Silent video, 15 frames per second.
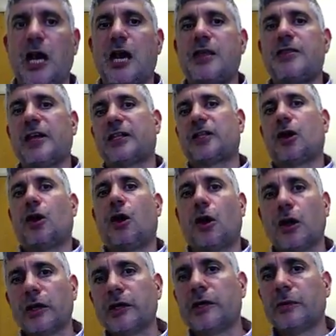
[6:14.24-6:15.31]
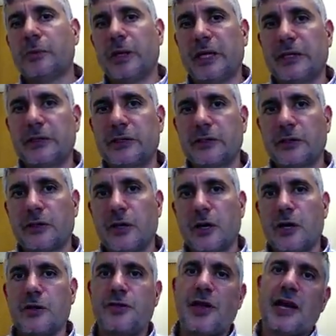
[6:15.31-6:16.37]
that the argument
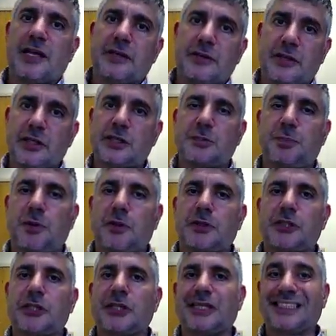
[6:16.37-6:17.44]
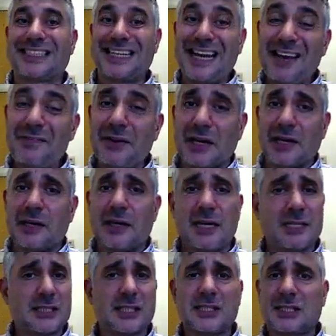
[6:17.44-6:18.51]
that this person is giving
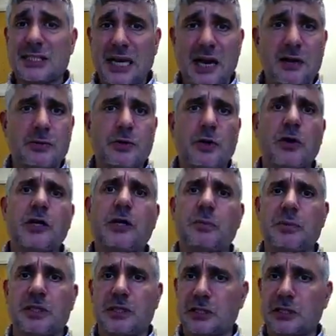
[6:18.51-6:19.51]
is a sound argument.